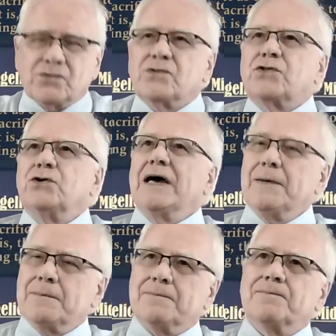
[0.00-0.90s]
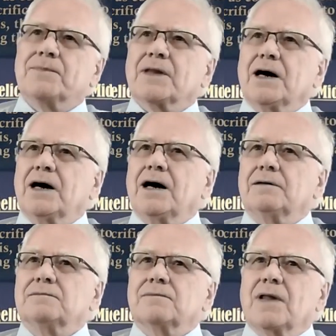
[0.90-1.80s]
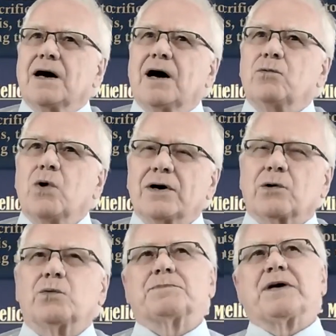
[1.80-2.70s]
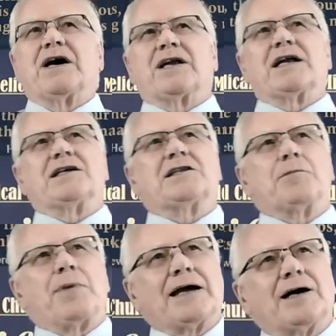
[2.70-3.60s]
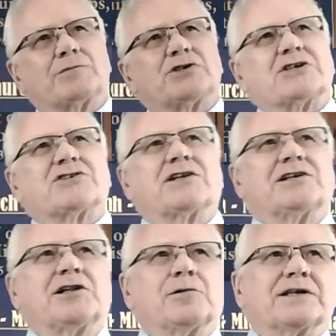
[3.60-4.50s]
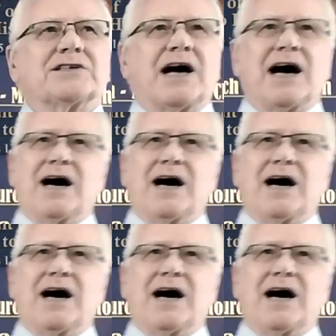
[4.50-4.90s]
through him, a work was begun. I need to back up just a little bit.